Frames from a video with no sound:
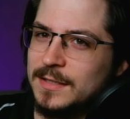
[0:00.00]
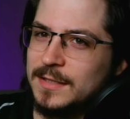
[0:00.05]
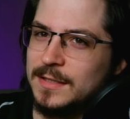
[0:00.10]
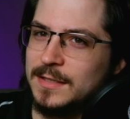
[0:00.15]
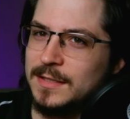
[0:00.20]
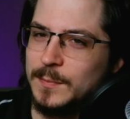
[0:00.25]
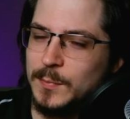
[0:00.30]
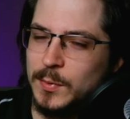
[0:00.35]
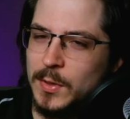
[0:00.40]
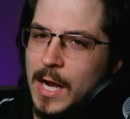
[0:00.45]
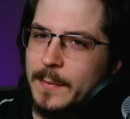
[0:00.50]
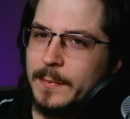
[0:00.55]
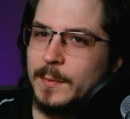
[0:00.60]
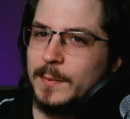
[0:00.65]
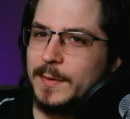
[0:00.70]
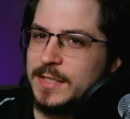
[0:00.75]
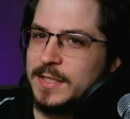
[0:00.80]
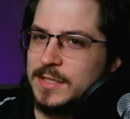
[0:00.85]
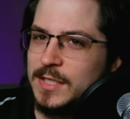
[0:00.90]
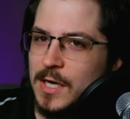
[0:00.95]
you
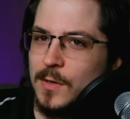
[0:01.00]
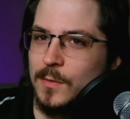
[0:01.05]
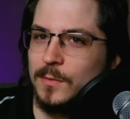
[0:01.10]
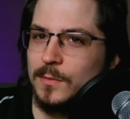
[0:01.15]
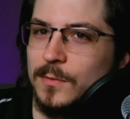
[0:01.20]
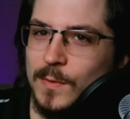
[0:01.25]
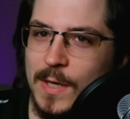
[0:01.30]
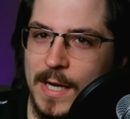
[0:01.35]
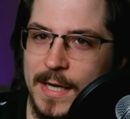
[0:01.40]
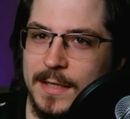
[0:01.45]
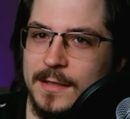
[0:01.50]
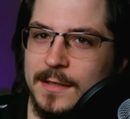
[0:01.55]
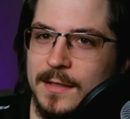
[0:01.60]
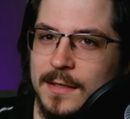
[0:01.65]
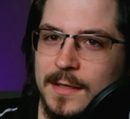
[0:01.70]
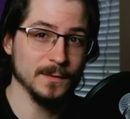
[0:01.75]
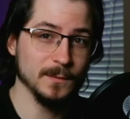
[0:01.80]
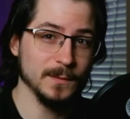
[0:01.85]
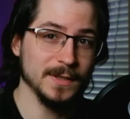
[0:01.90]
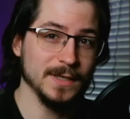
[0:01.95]
probably don't, right?
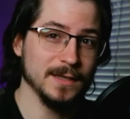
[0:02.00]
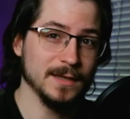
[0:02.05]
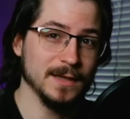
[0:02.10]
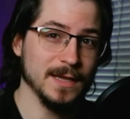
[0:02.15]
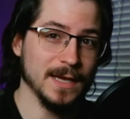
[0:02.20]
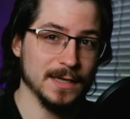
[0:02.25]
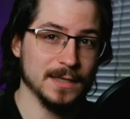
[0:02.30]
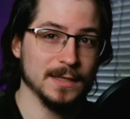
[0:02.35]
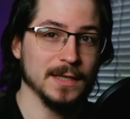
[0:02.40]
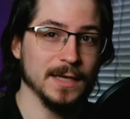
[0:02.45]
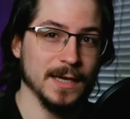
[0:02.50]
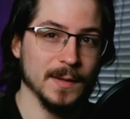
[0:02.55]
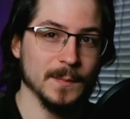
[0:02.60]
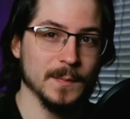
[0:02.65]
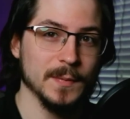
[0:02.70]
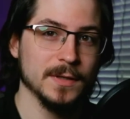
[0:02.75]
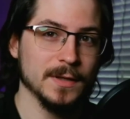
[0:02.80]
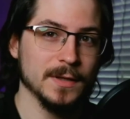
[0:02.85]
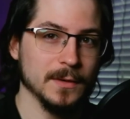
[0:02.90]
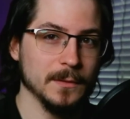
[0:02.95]
And then we needed that clamp.
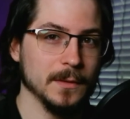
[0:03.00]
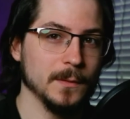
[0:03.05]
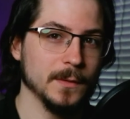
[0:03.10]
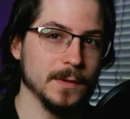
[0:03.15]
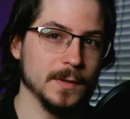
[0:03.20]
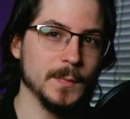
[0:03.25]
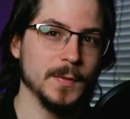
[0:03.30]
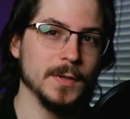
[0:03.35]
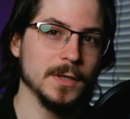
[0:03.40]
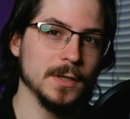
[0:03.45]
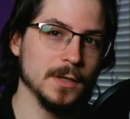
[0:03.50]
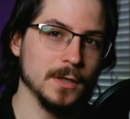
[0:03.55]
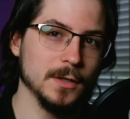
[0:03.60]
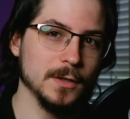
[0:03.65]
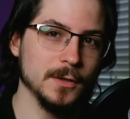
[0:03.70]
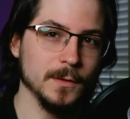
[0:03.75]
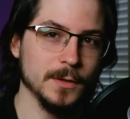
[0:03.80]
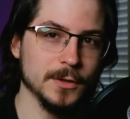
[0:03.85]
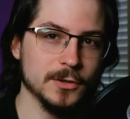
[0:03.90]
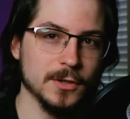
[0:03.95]
That way we could put it
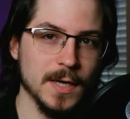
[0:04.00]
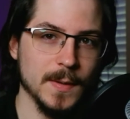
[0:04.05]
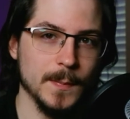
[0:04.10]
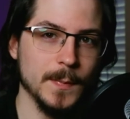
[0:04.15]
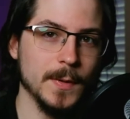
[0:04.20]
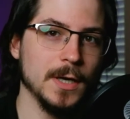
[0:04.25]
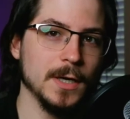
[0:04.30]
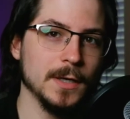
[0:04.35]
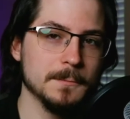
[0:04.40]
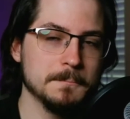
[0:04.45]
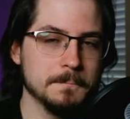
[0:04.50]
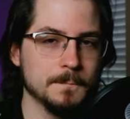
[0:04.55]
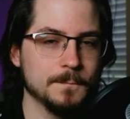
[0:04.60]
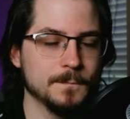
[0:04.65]
onto a tripod.